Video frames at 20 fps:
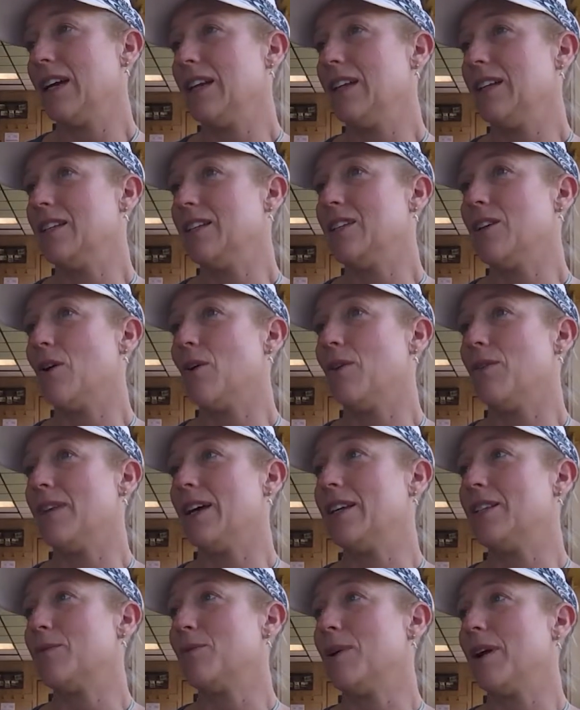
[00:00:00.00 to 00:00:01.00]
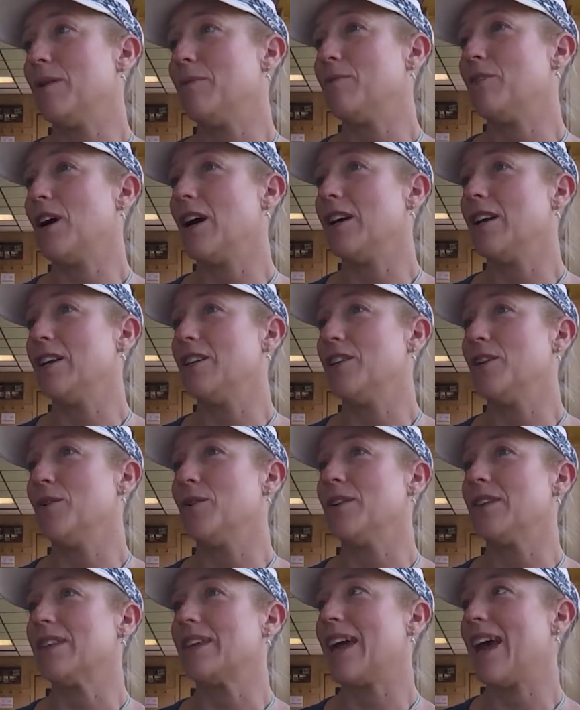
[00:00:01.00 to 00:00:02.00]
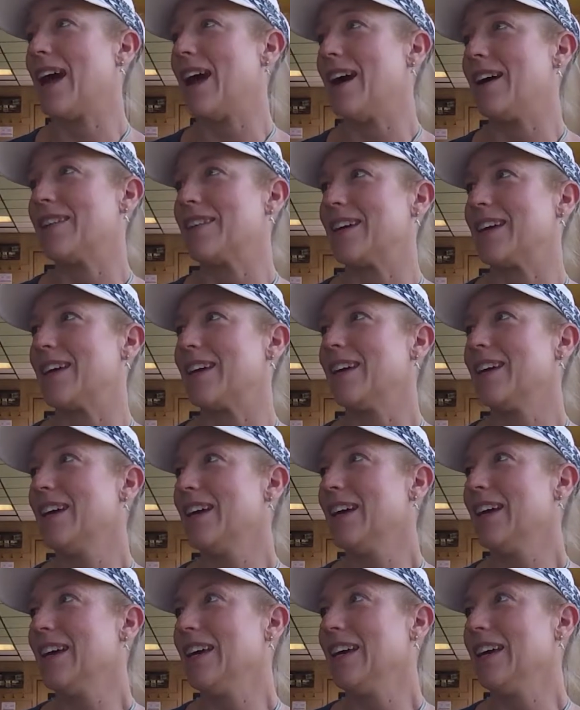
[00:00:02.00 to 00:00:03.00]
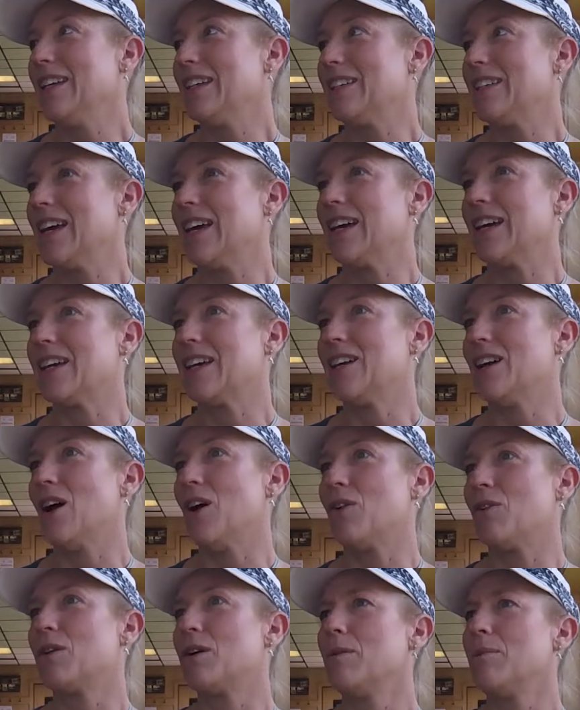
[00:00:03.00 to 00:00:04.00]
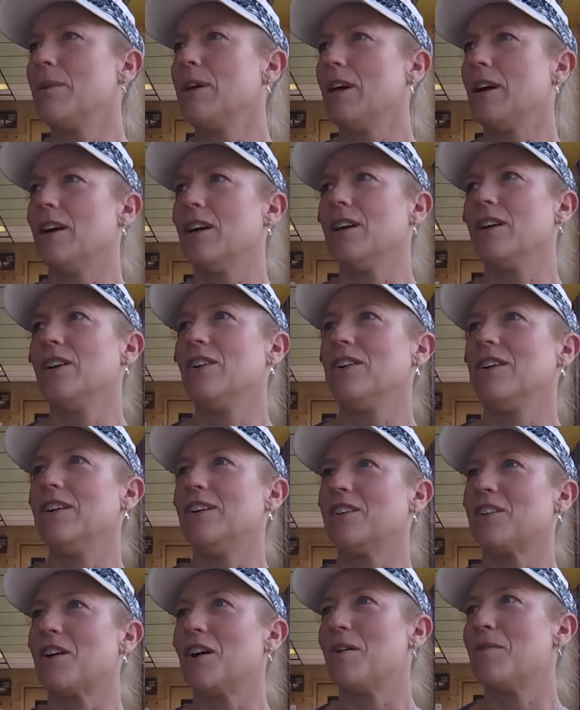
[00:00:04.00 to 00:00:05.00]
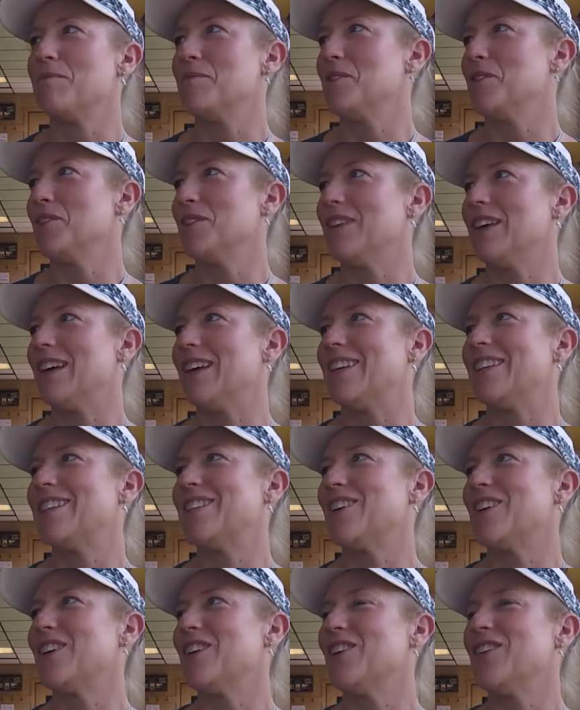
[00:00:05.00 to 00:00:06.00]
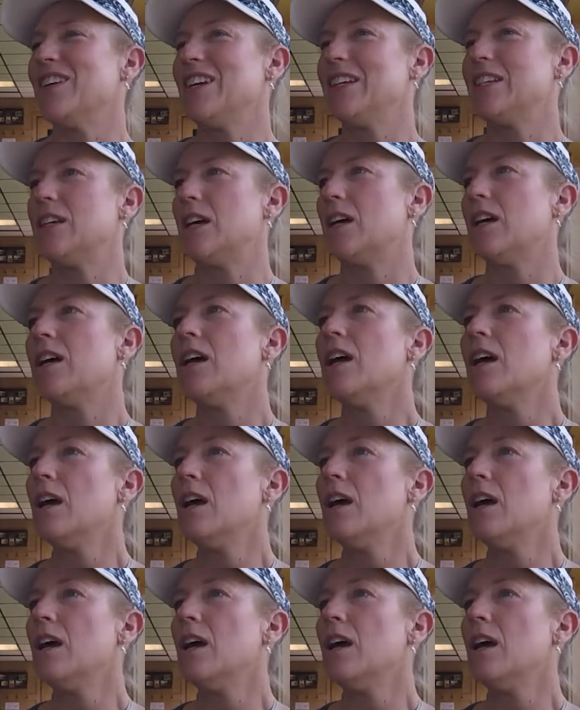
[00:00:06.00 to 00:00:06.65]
And so that's what I'm trying to do with Kathy is like, come here, you need to come do this, or you need to